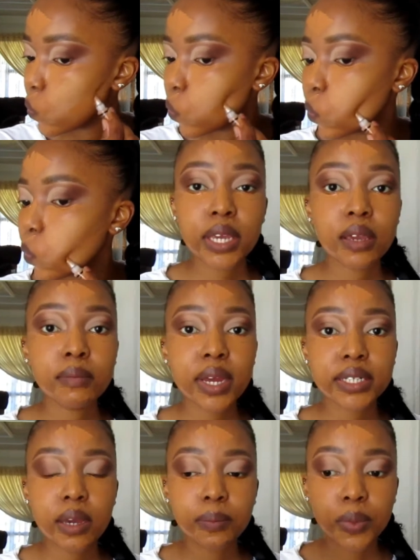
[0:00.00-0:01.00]
Taking my
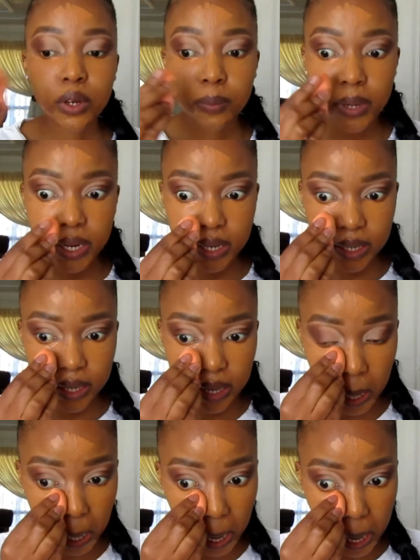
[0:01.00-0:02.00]
damp beauty blender
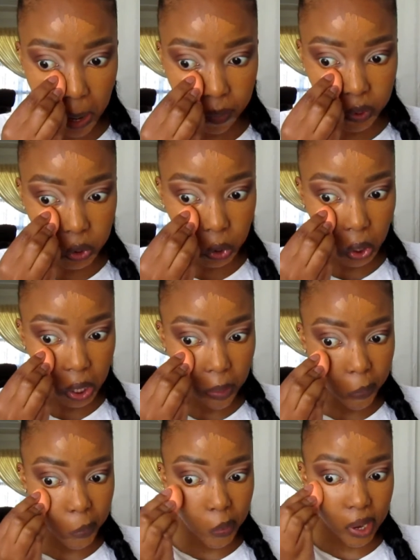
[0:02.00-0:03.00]
again, and I'm just gonna
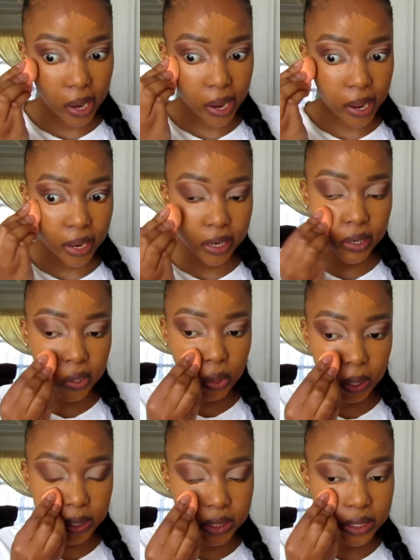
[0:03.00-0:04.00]
blend the
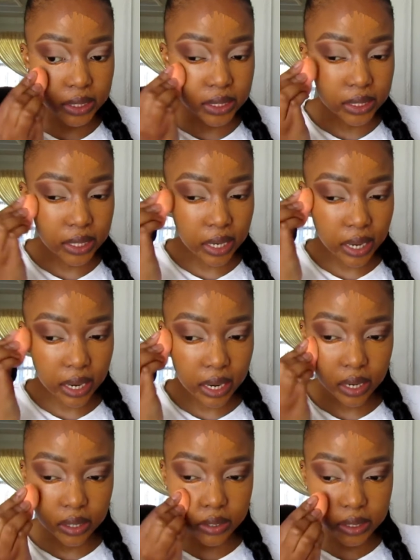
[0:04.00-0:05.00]
concealer
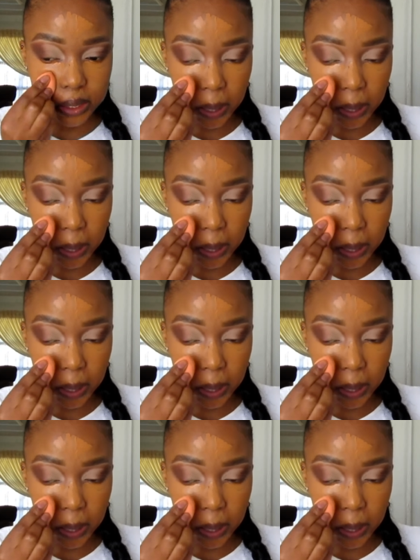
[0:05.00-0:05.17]
out.